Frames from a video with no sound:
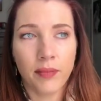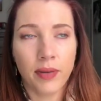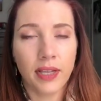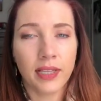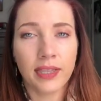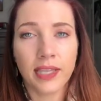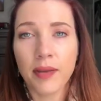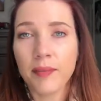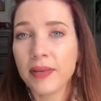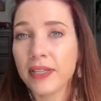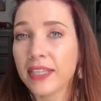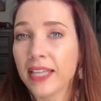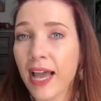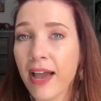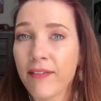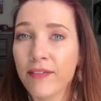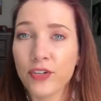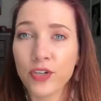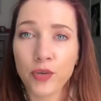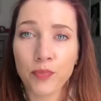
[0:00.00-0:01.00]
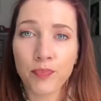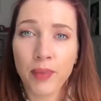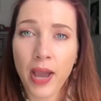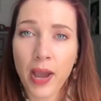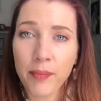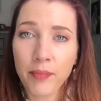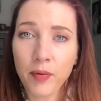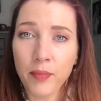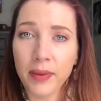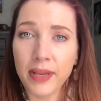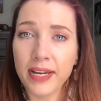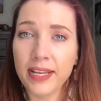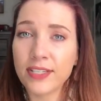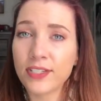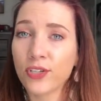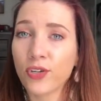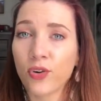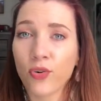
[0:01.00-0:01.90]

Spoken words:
lemon, lavender, peppermint is a